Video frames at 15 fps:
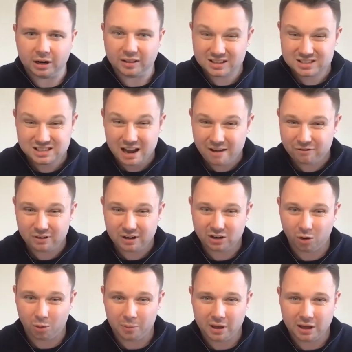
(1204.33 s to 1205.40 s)
That's definitely
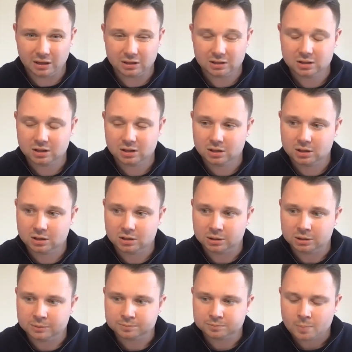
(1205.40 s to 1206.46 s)
not me.
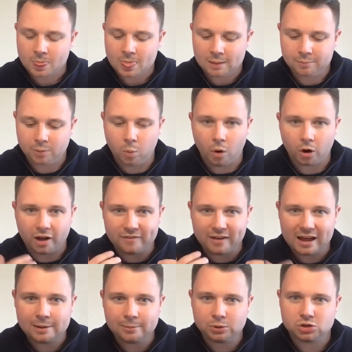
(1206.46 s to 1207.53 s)
But what I've
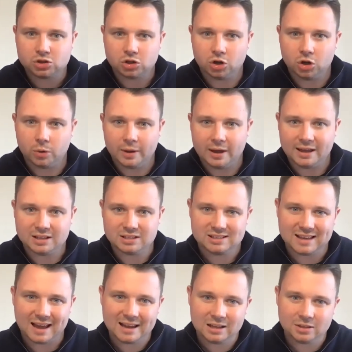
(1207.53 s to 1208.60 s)
able to do is
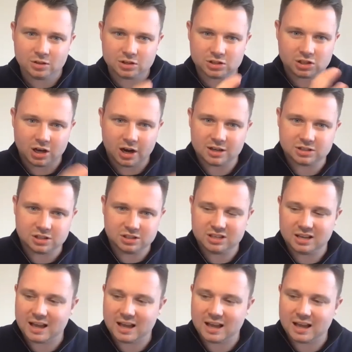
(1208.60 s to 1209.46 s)
gain the certainty,